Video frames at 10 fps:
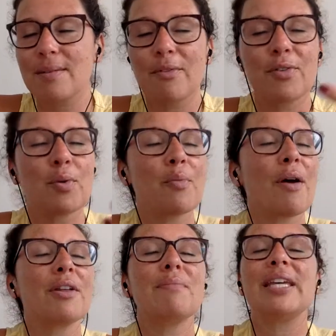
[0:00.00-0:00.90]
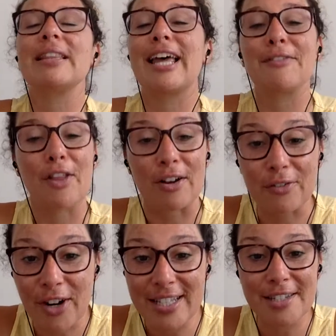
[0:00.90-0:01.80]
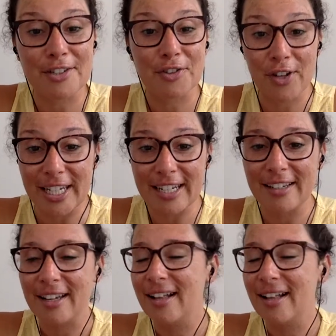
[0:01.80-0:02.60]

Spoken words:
Some of you will probably meet lifelong friends in training.